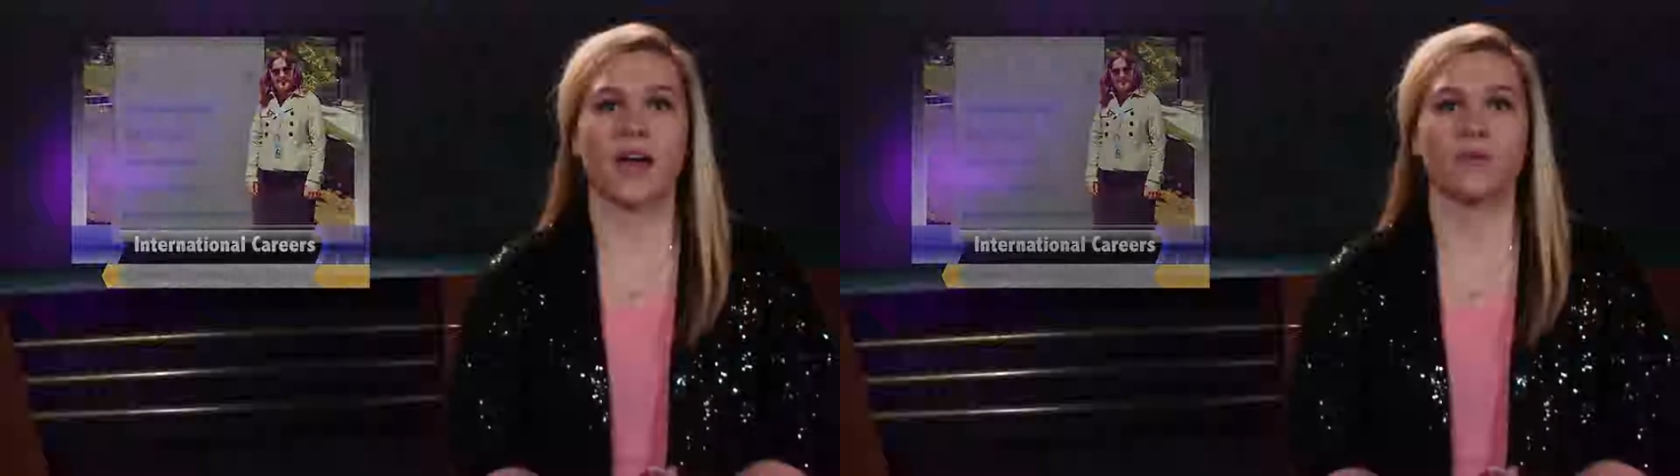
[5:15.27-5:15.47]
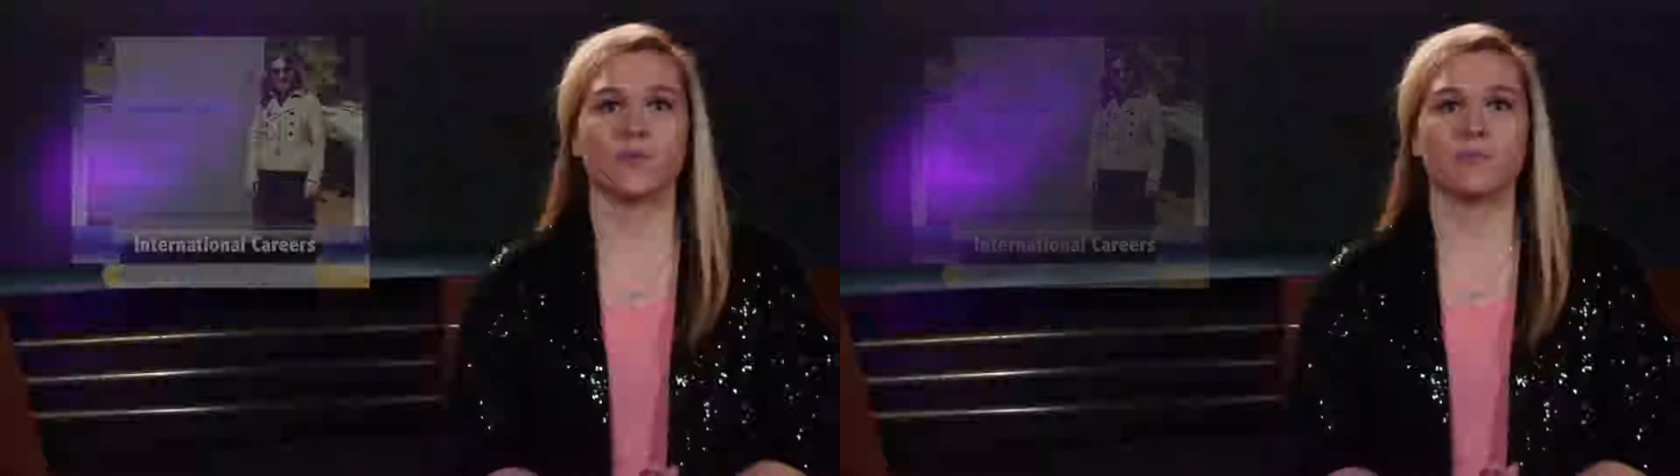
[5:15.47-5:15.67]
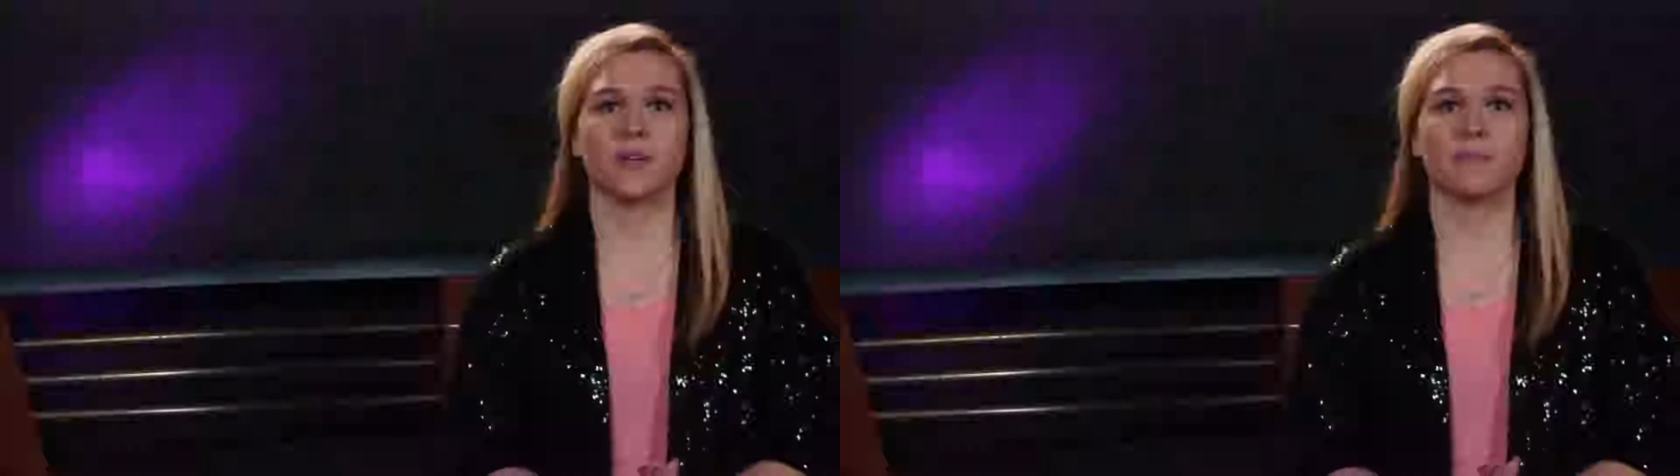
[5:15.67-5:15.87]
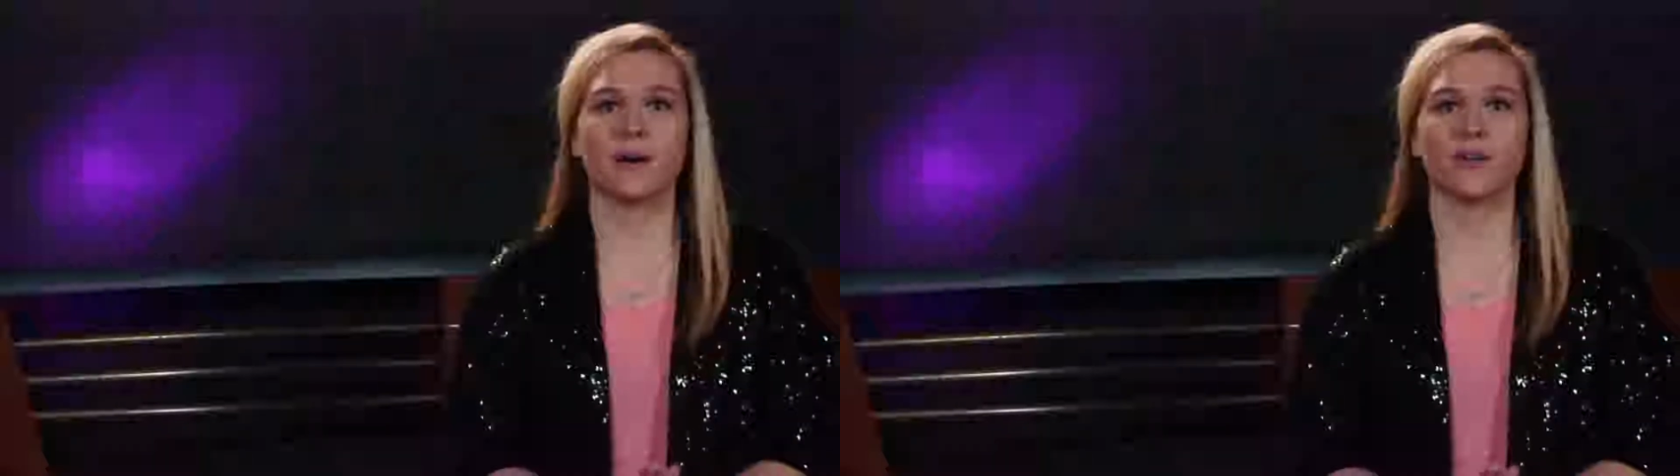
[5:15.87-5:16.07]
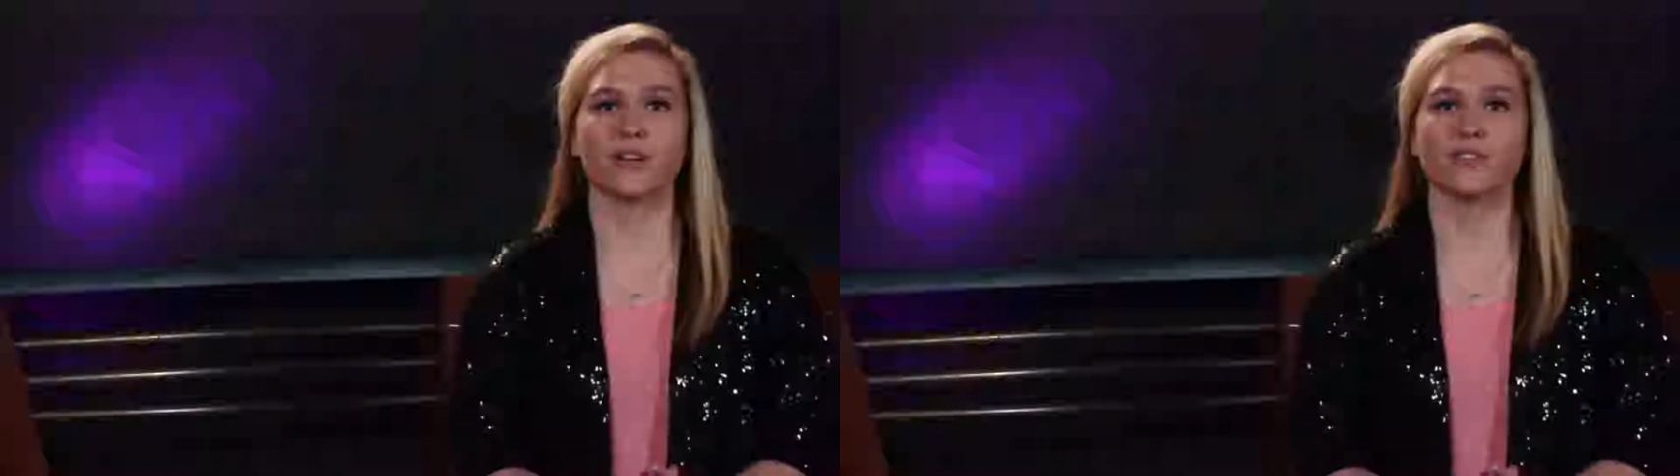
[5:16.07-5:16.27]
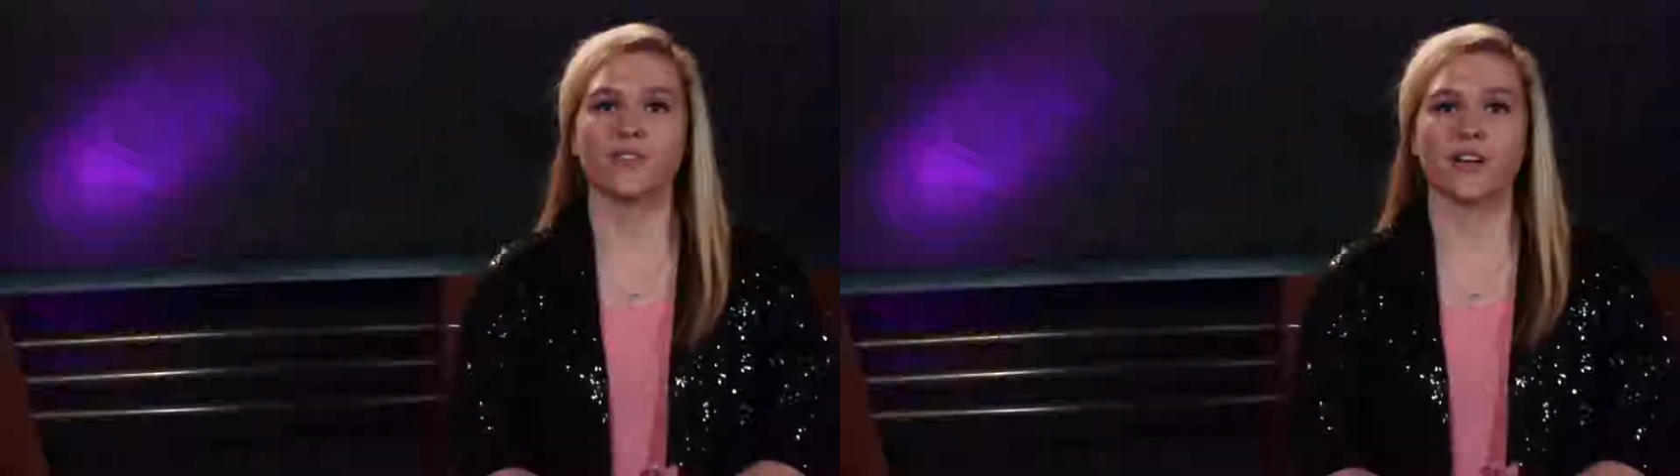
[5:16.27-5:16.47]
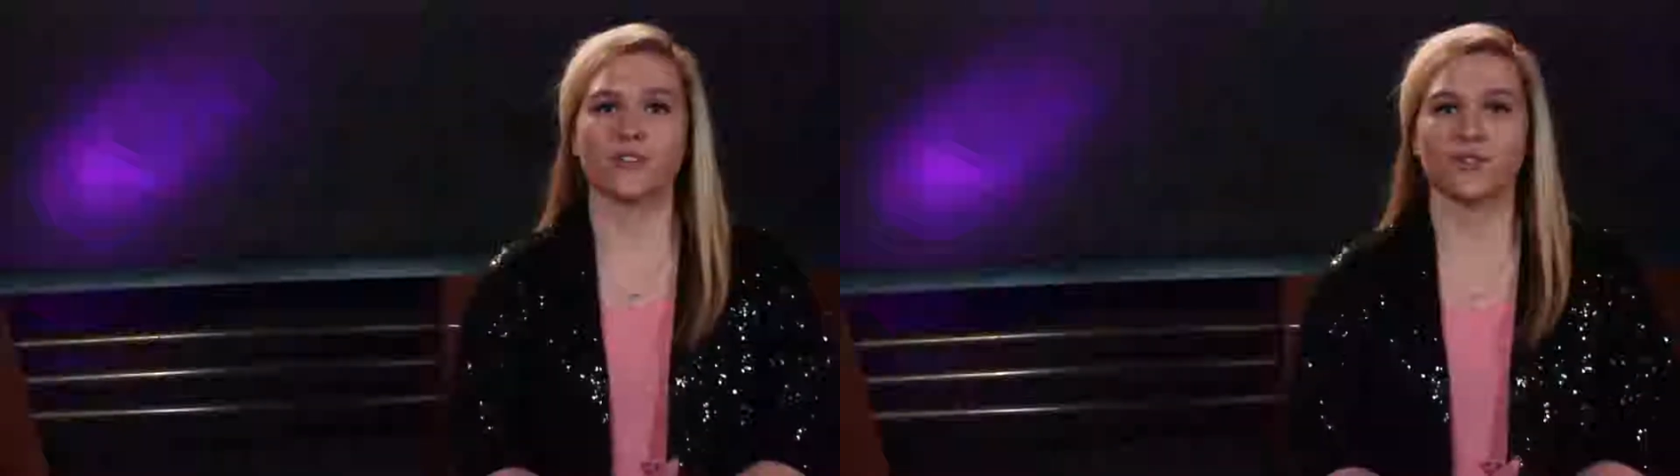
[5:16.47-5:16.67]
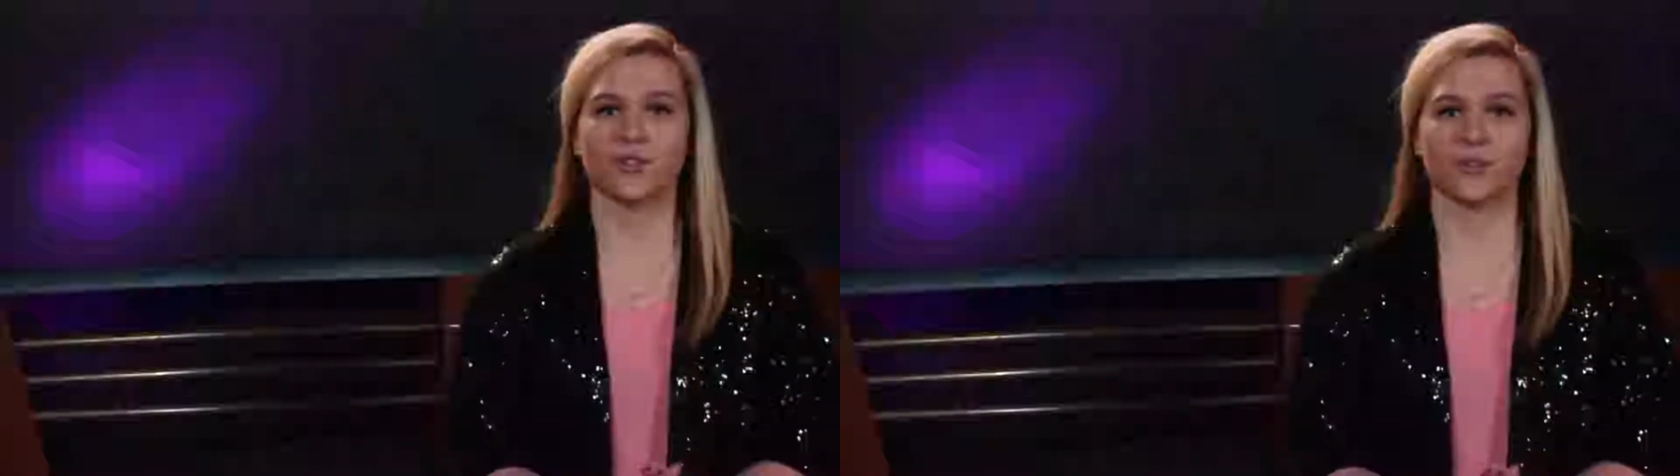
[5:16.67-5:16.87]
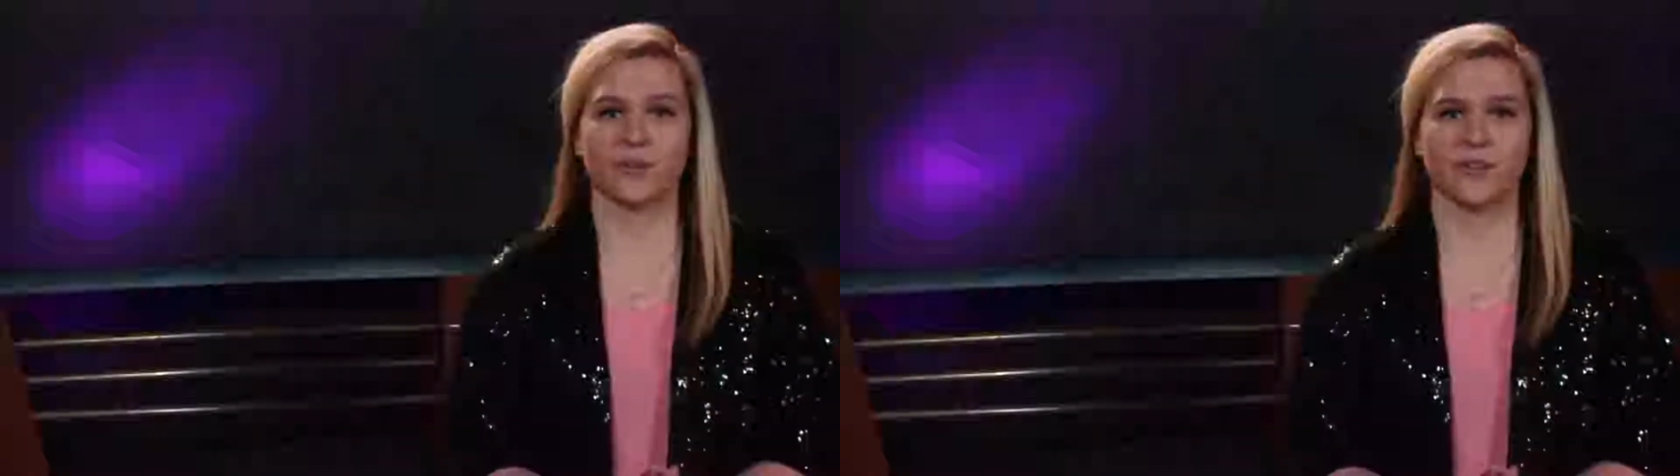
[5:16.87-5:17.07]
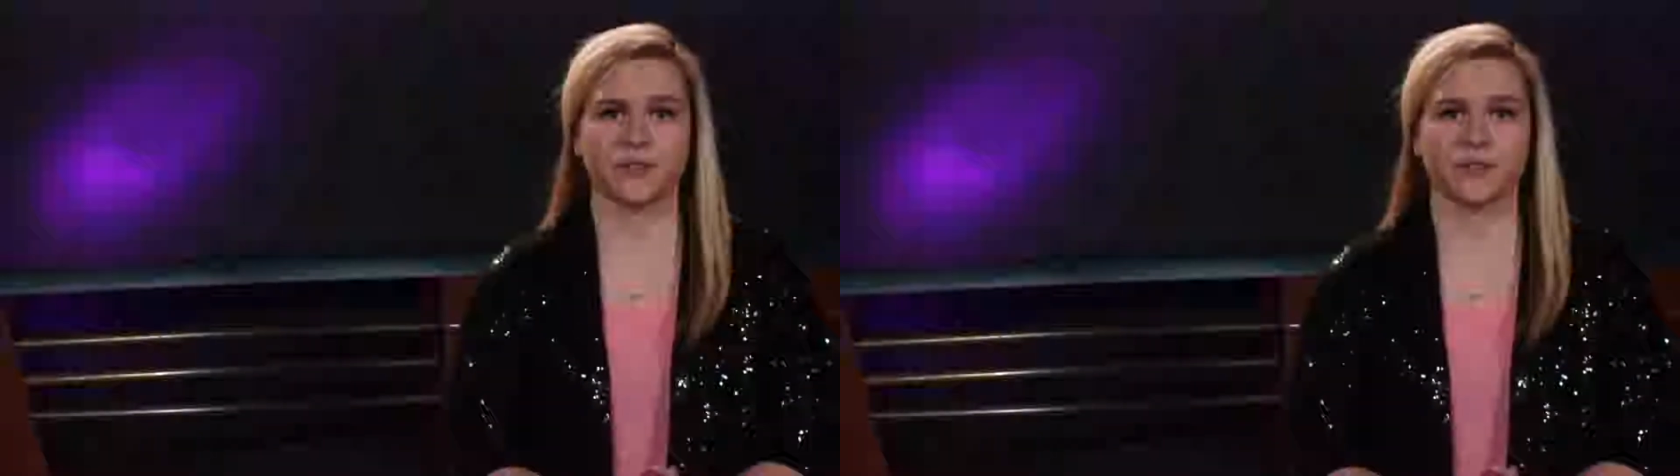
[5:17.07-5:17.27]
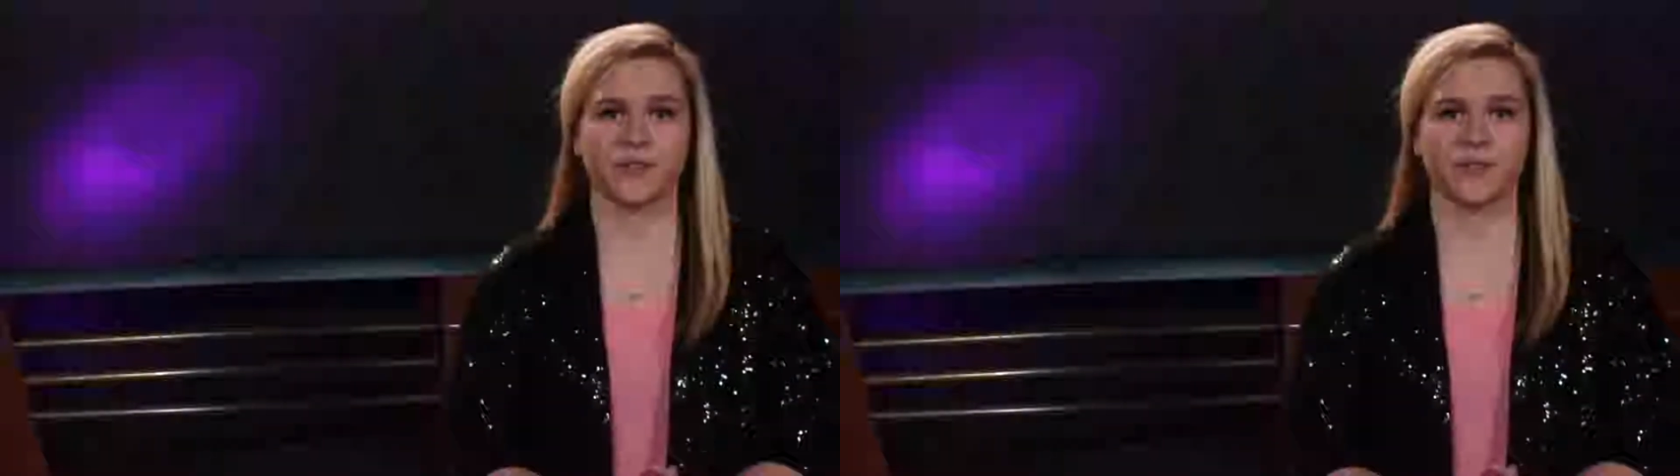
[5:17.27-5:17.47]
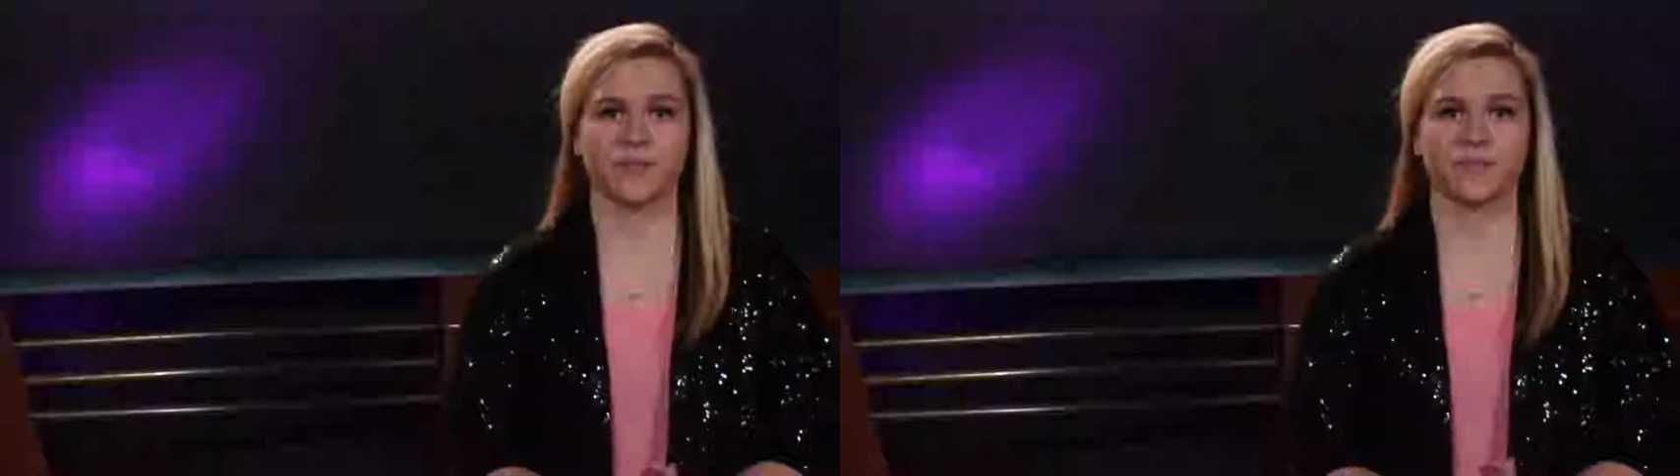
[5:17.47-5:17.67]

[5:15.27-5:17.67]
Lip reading: and will be about international careers.